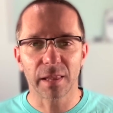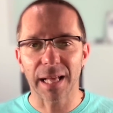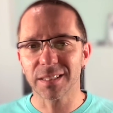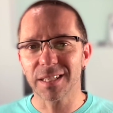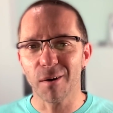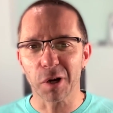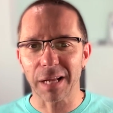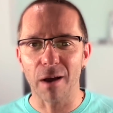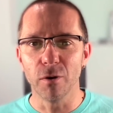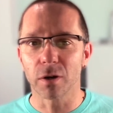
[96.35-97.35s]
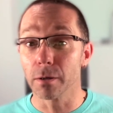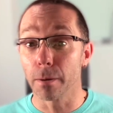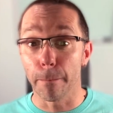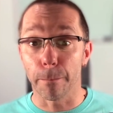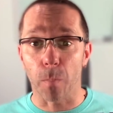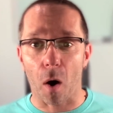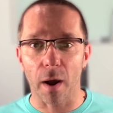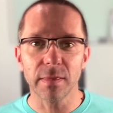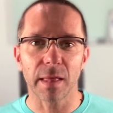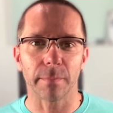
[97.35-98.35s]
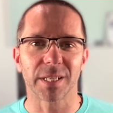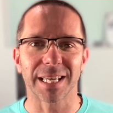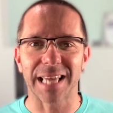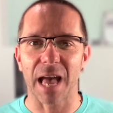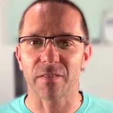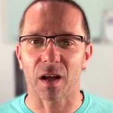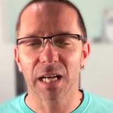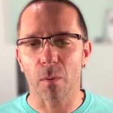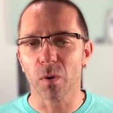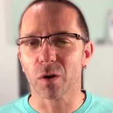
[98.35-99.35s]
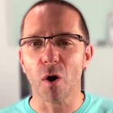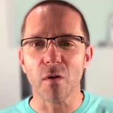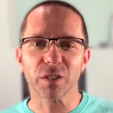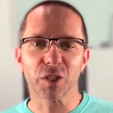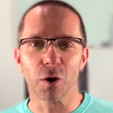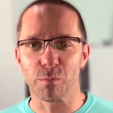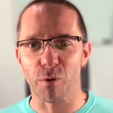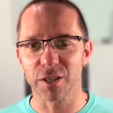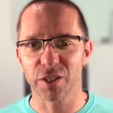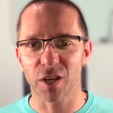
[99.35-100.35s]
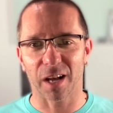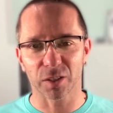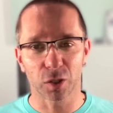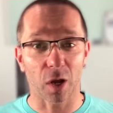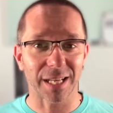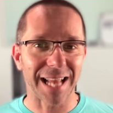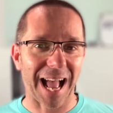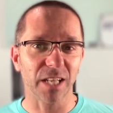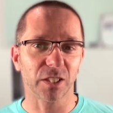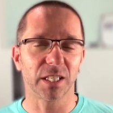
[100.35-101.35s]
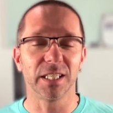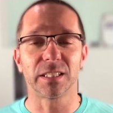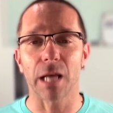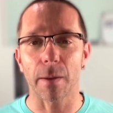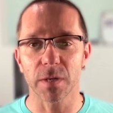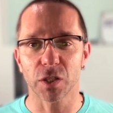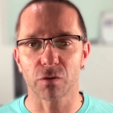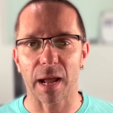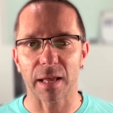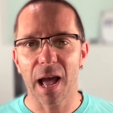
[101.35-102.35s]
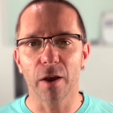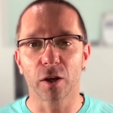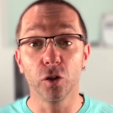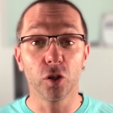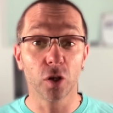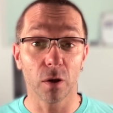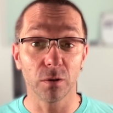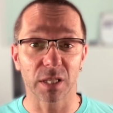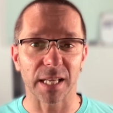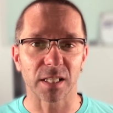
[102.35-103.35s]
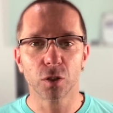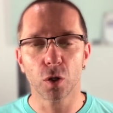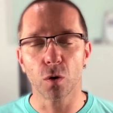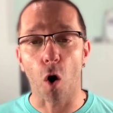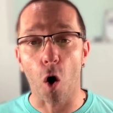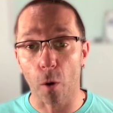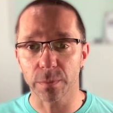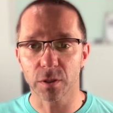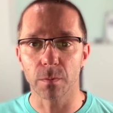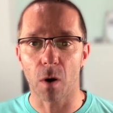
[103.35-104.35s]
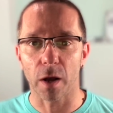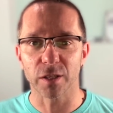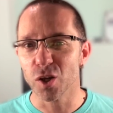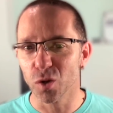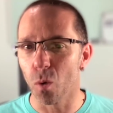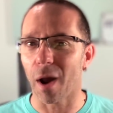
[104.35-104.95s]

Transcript: let's now look at how you can combine them together. I'm going to go over to a price chart so I can actually demonstrate how you can use this to optimize your